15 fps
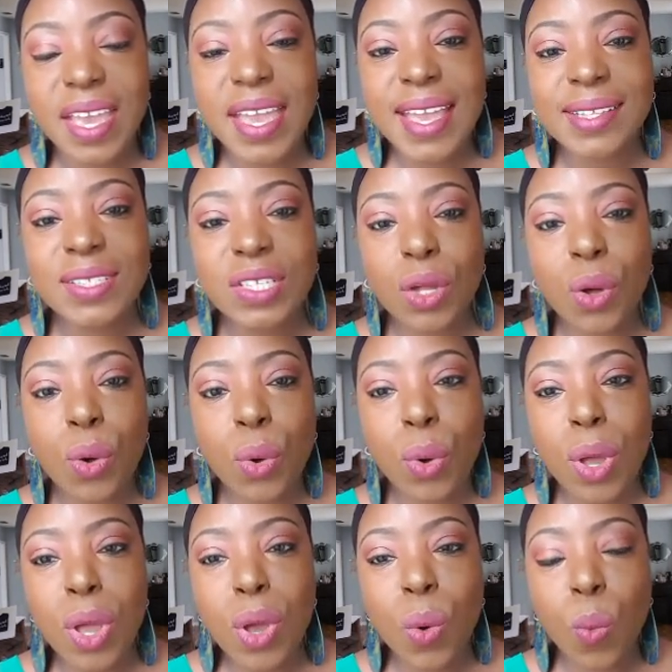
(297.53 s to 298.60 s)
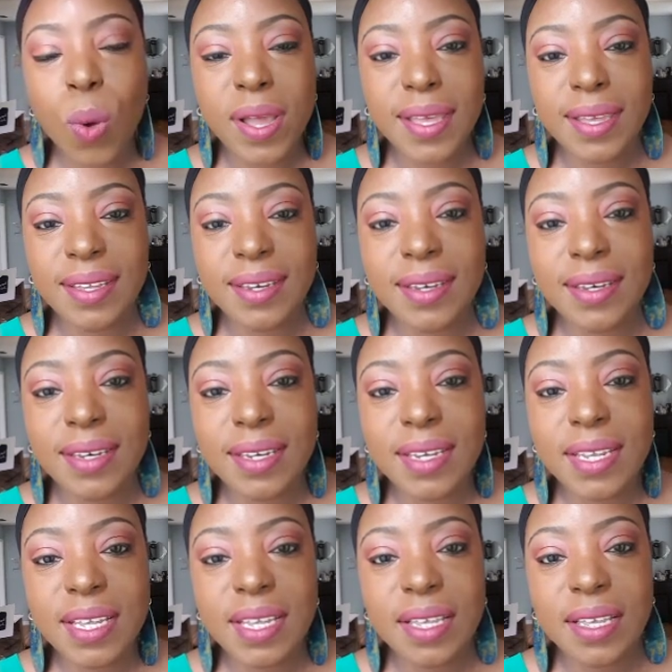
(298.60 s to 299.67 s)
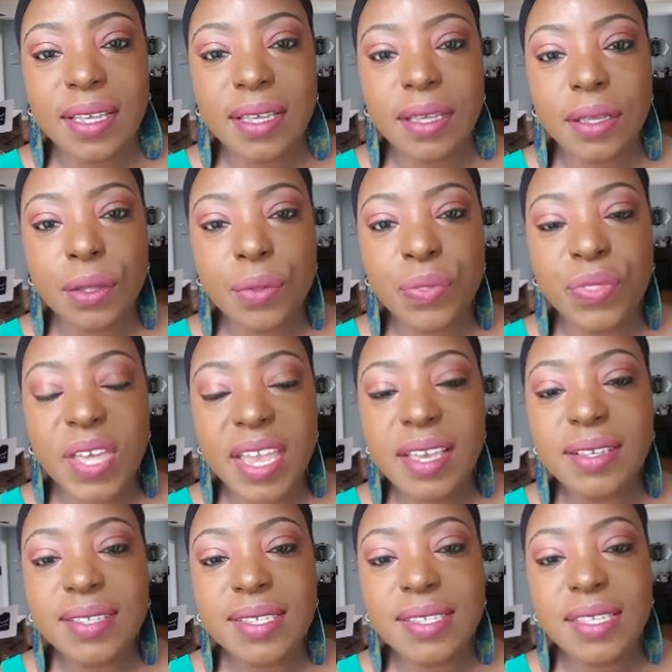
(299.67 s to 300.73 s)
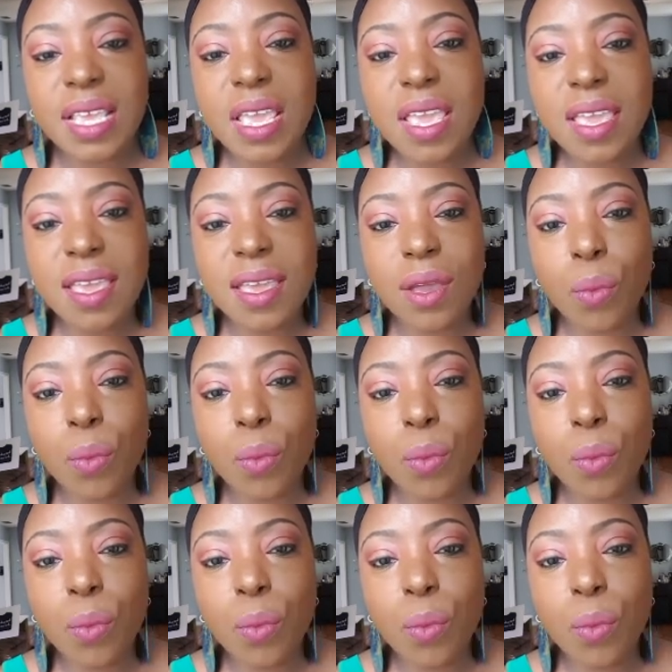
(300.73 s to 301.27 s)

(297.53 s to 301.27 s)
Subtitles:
And so when they see,